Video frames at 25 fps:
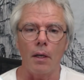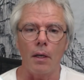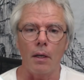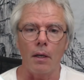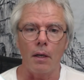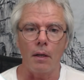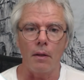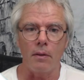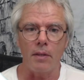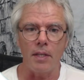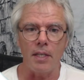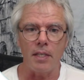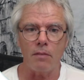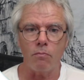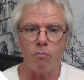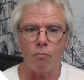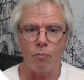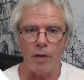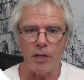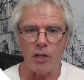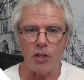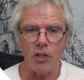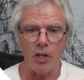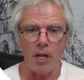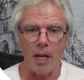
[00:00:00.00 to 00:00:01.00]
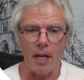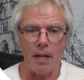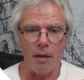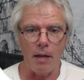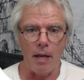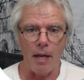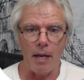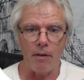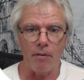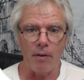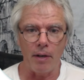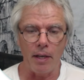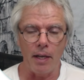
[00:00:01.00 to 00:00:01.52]
this ridge
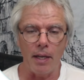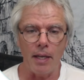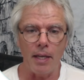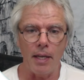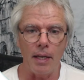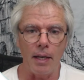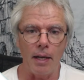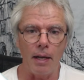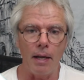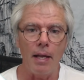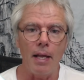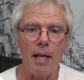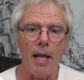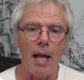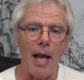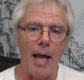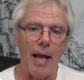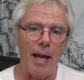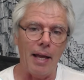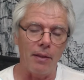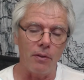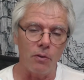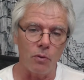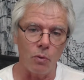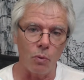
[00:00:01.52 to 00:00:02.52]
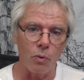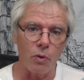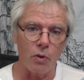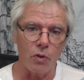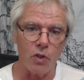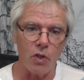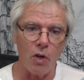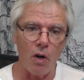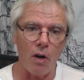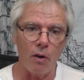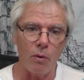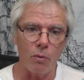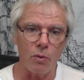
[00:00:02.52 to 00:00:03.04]
area here and all the
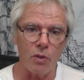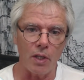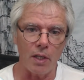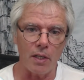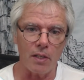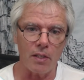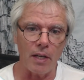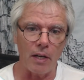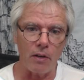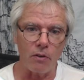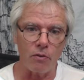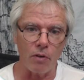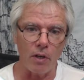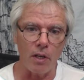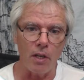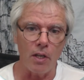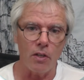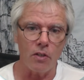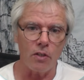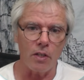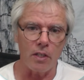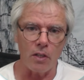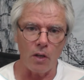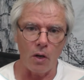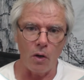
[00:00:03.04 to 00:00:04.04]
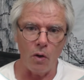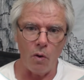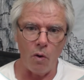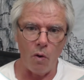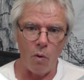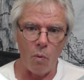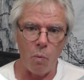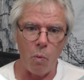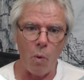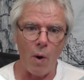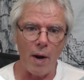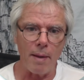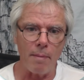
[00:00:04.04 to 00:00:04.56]
tiles, etc. So there's a lot
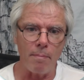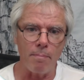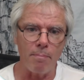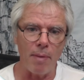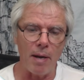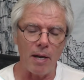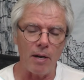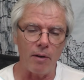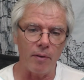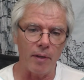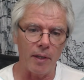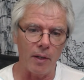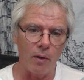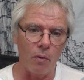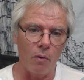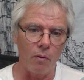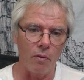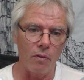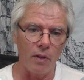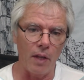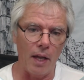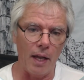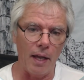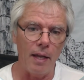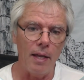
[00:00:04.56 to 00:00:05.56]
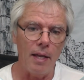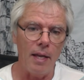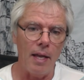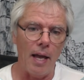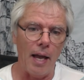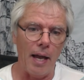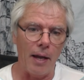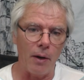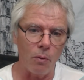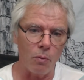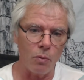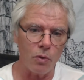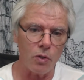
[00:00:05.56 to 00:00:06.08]
of weight bearing on that,
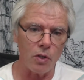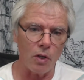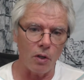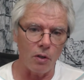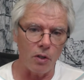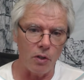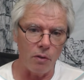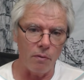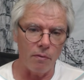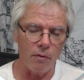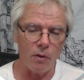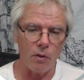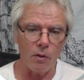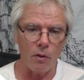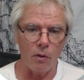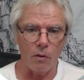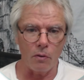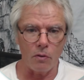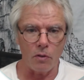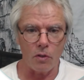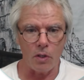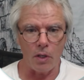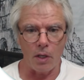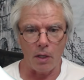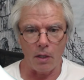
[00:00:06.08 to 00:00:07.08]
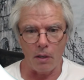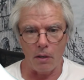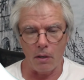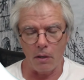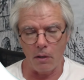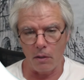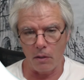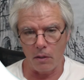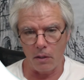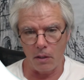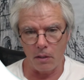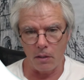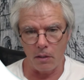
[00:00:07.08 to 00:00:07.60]
and also you've got
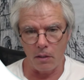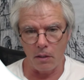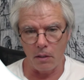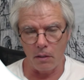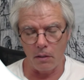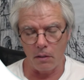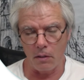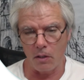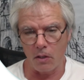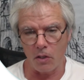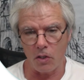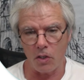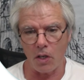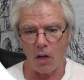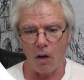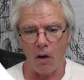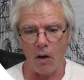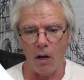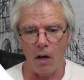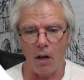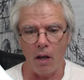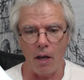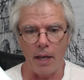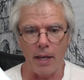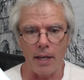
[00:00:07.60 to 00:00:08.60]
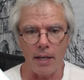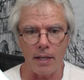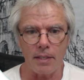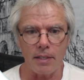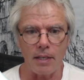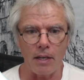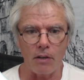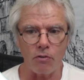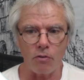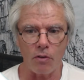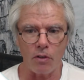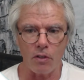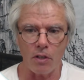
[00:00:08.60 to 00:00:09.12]
the skylight,
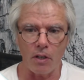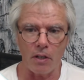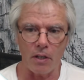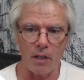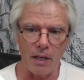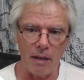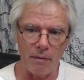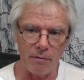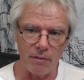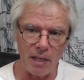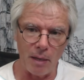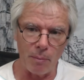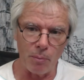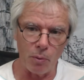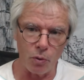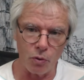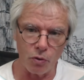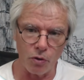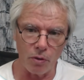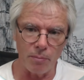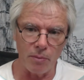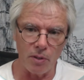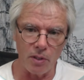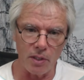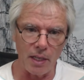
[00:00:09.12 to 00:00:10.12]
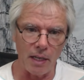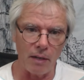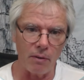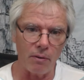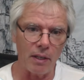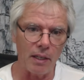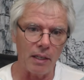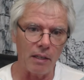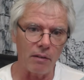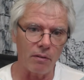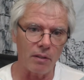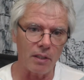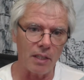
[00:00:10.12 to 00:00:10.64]
etc. So you'll have double trimmers down
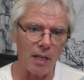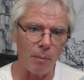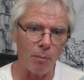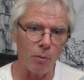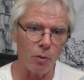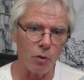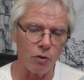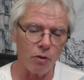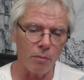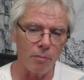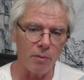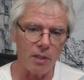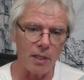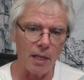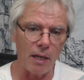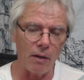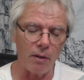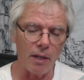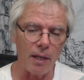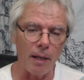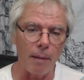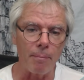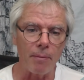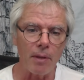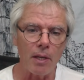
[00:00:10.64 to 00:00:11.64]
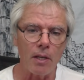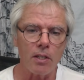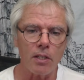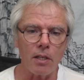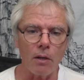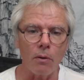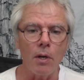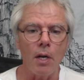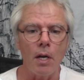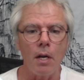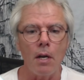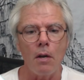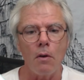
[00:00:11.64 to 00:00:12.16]
here and double trimmers down here.
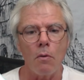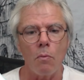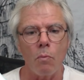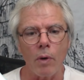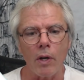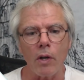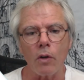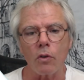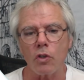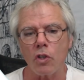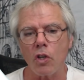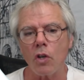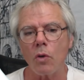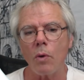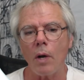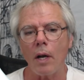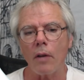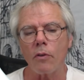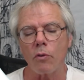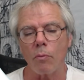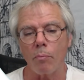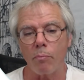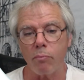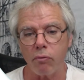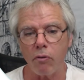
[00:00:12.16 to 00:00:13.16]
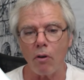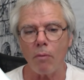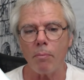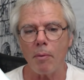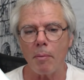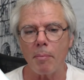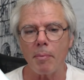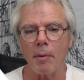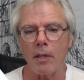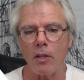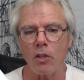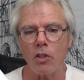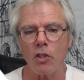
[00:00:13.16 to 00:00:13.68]
So we've got 200
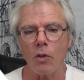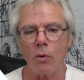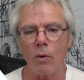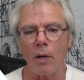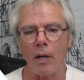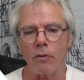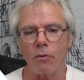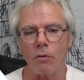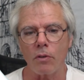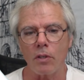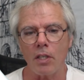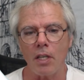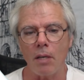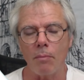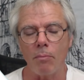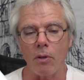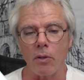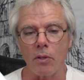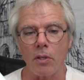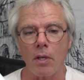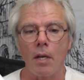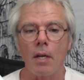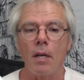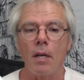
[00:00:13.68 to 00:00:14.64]
timbers.